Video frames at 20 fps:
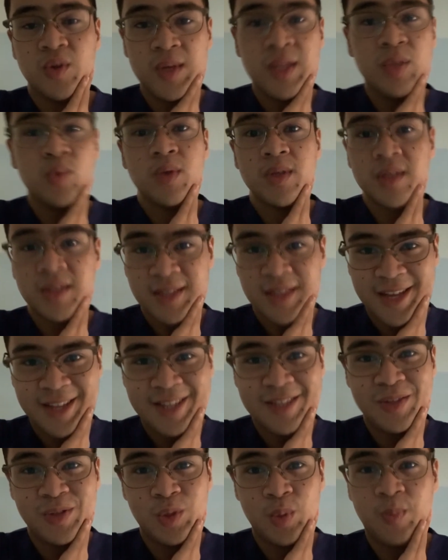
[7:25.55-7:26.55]
it was
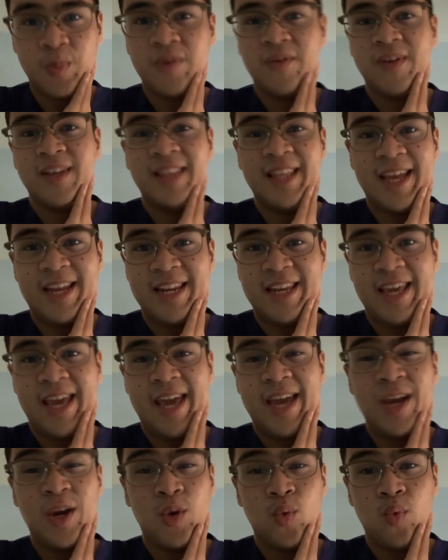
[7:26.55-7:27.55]
done to prevent any
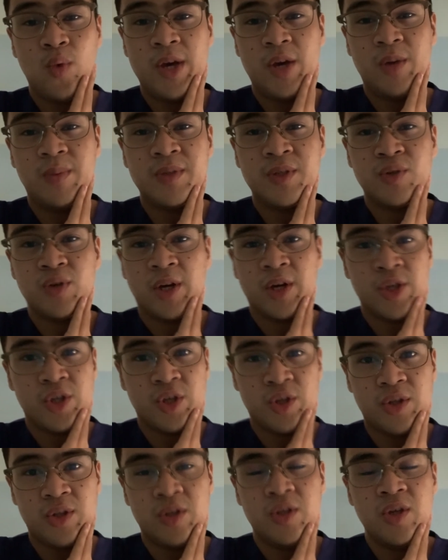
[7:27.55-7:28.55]
airway
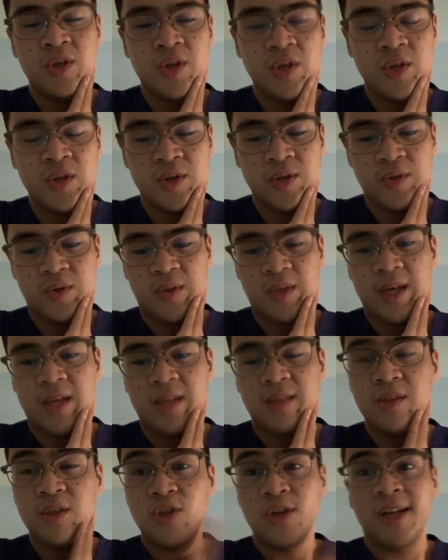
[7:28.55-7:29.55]
obstruction so
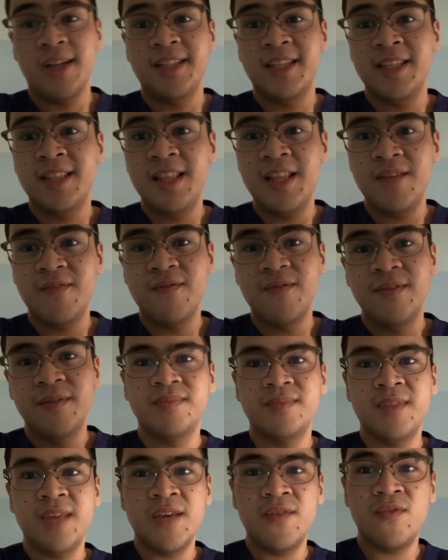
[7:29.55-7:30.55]
that the child can live.
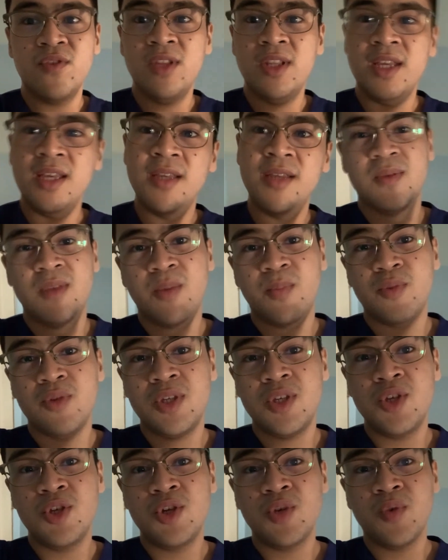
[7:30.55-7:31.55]
Thankfully, the
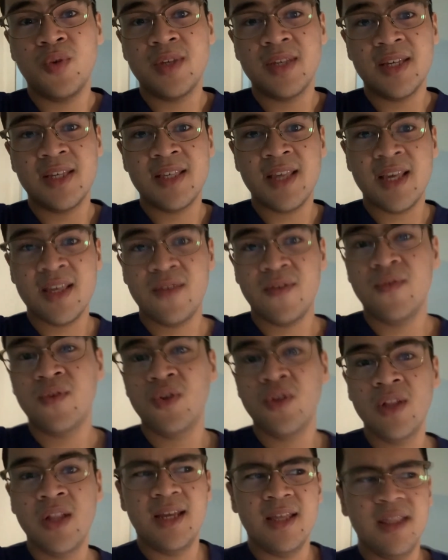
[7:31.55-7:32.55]
procedure was
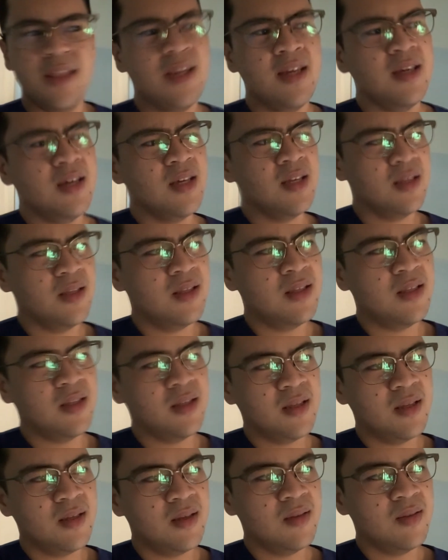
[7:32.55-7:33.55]
successful. I think
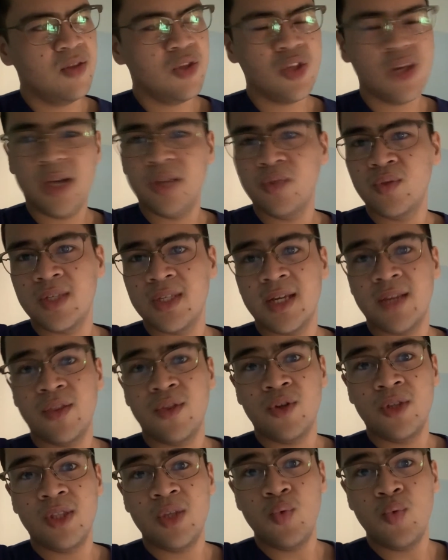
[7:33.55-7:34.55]
the child was at
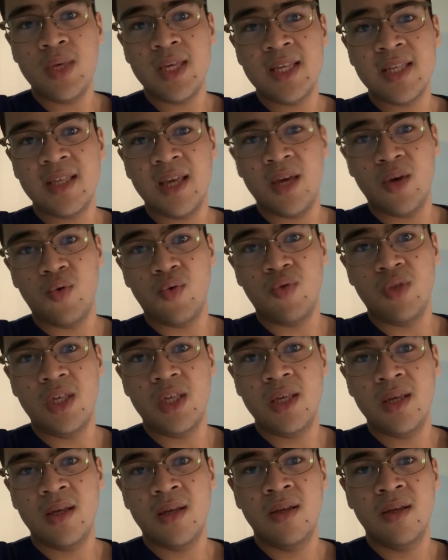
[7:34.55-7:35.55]
30 weeks
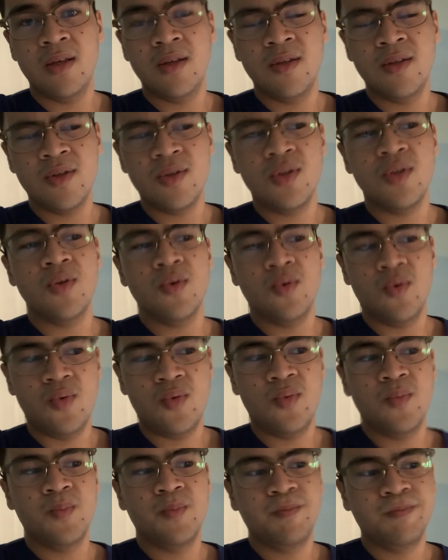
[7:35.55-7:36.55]
AOG. So
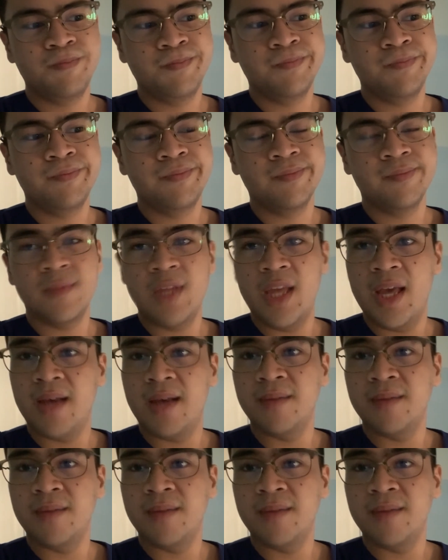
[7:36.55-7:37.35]
yeah.